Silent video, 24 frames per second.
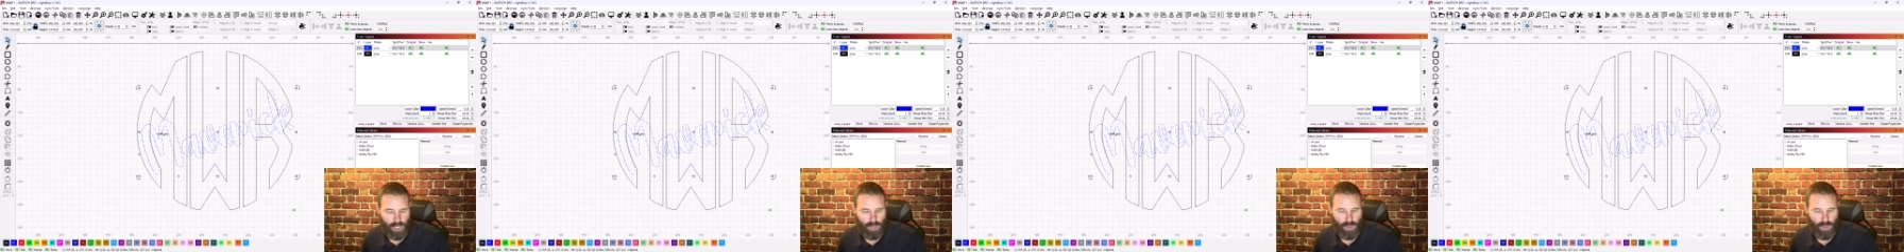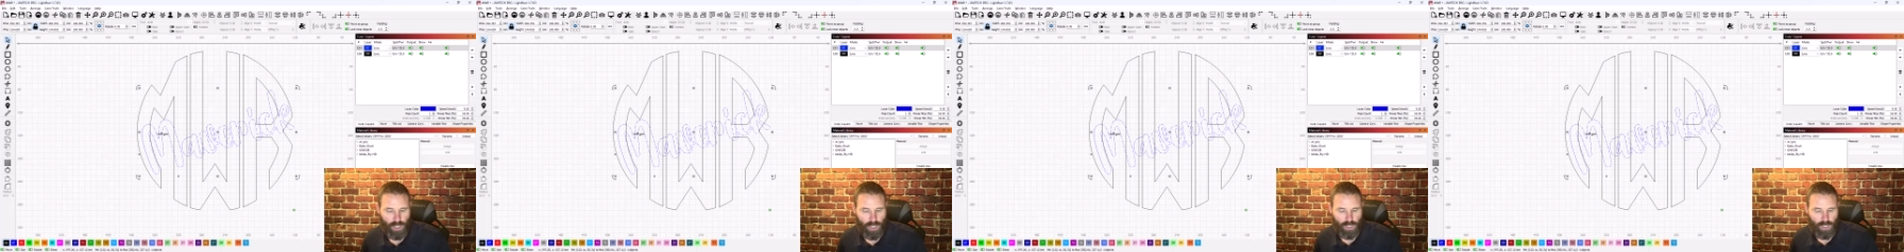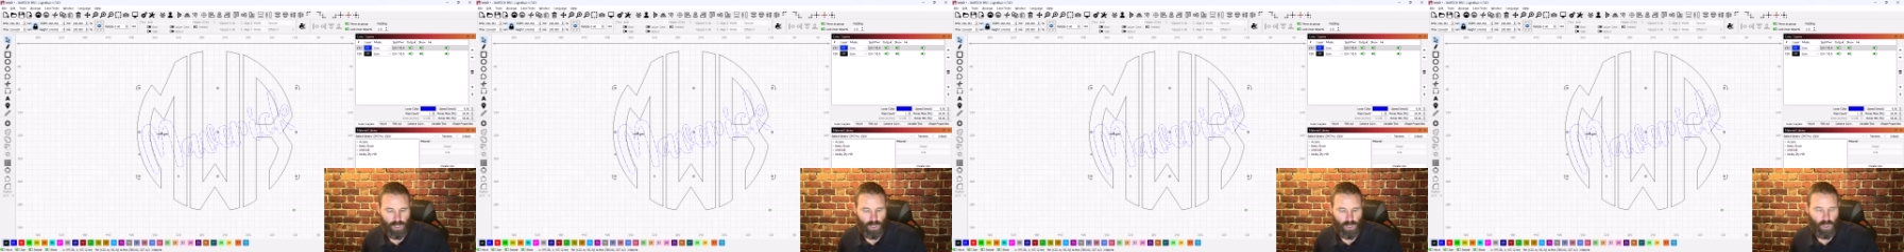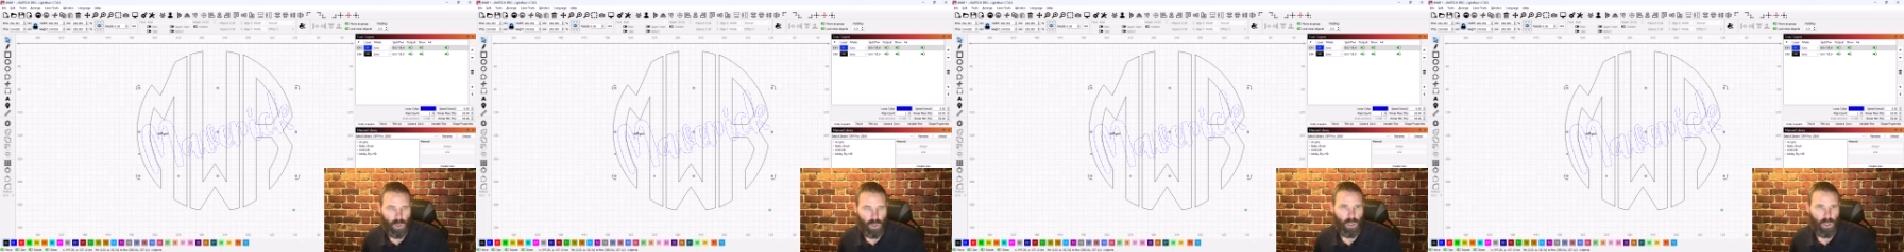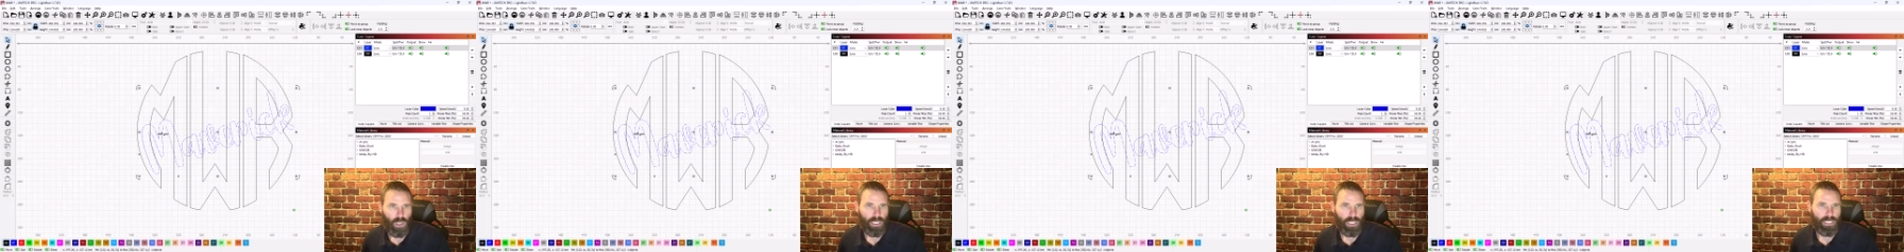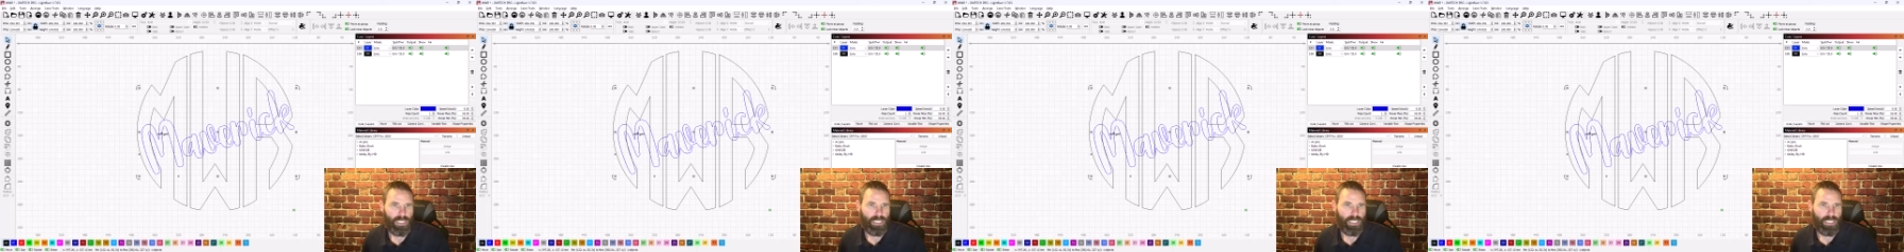do
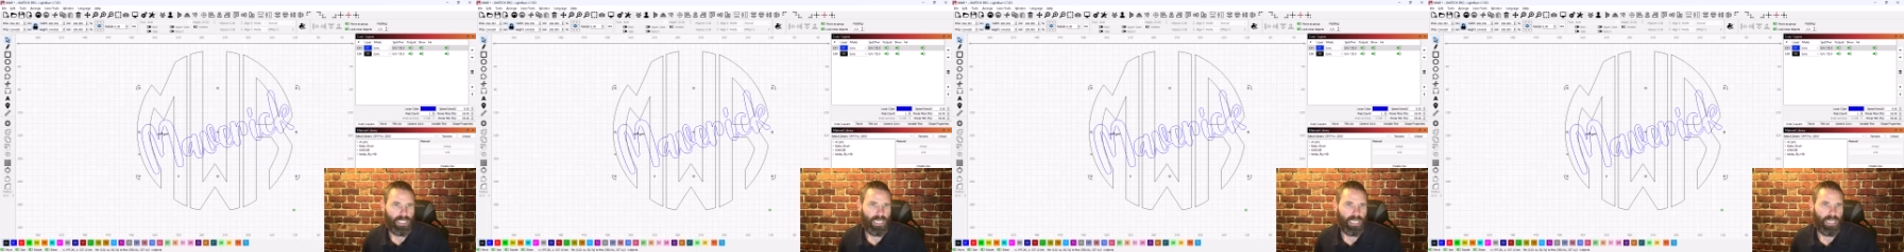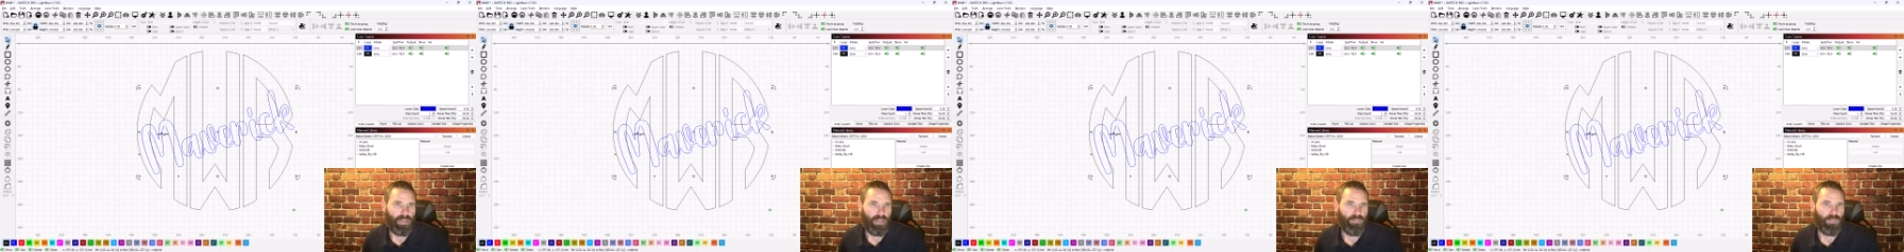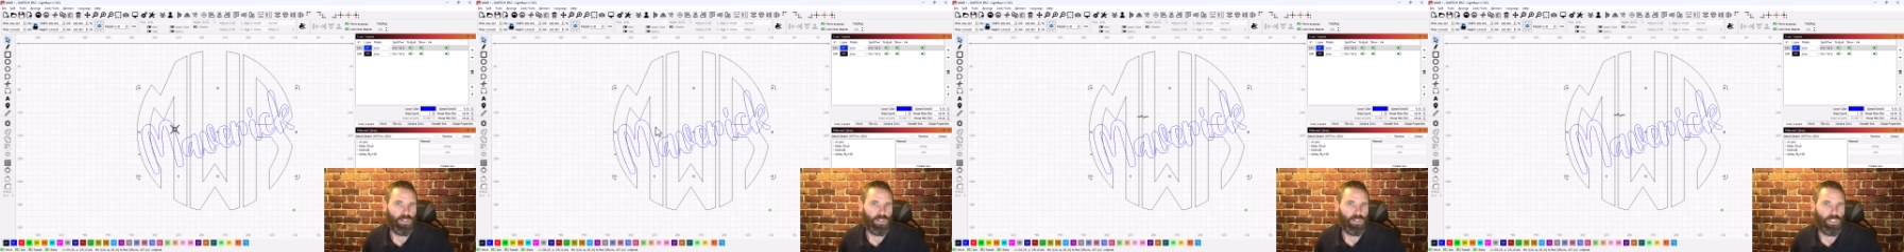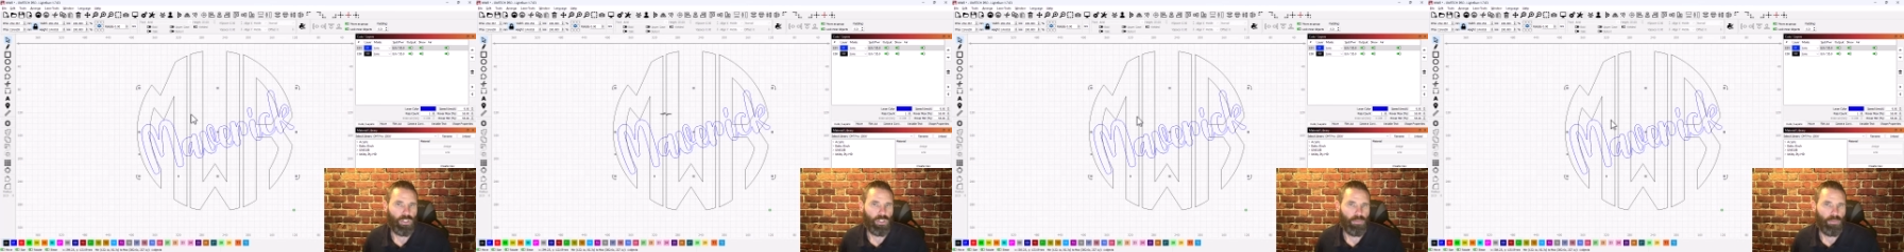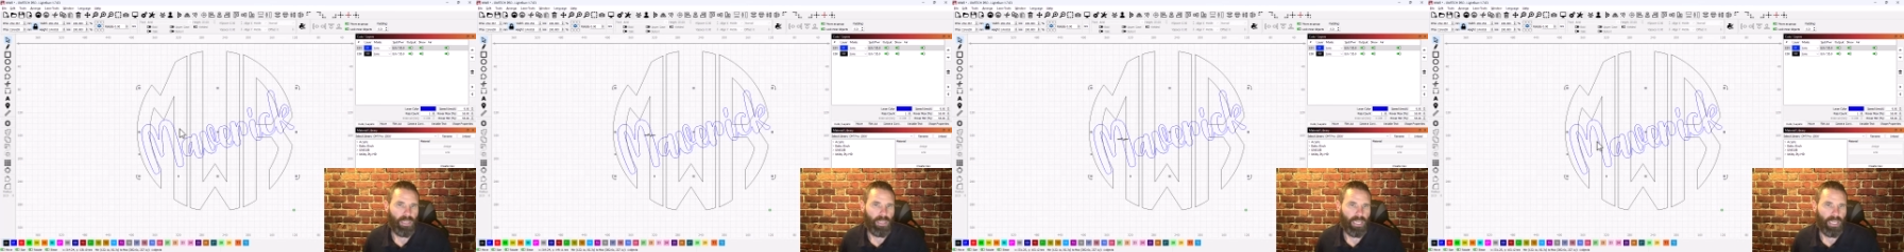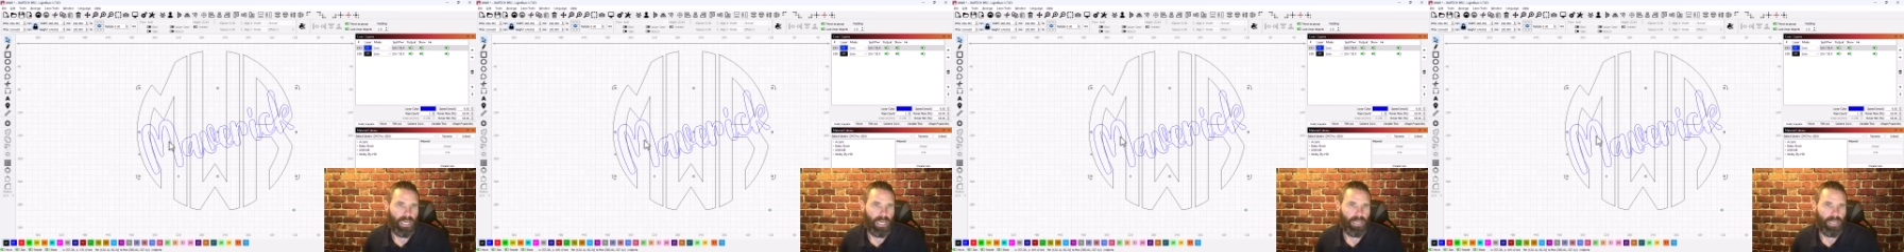Control D for
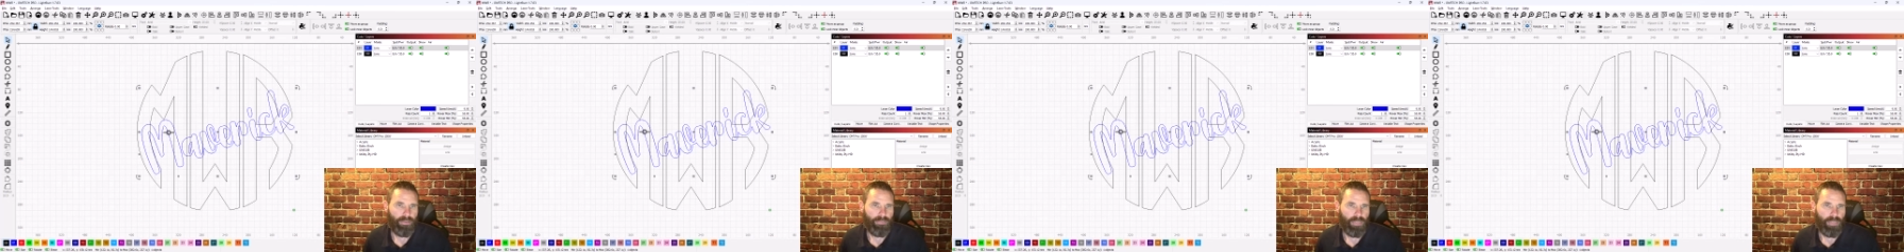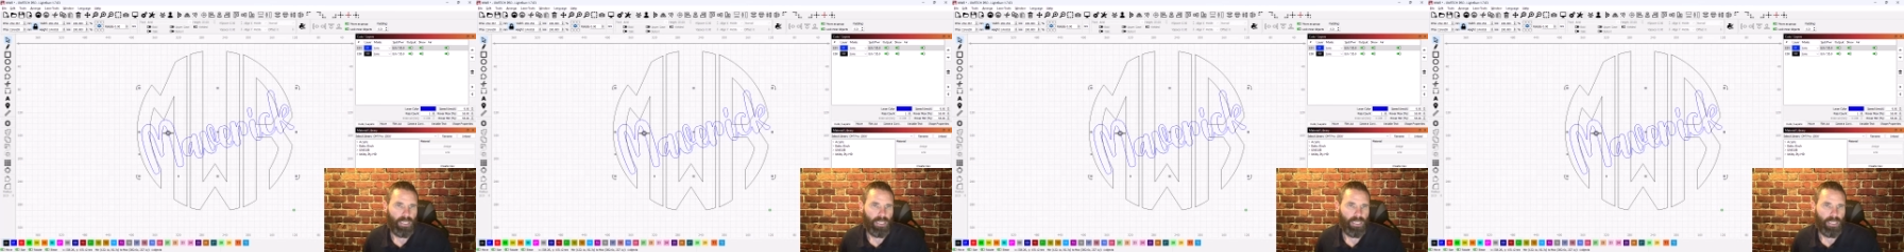duplicate.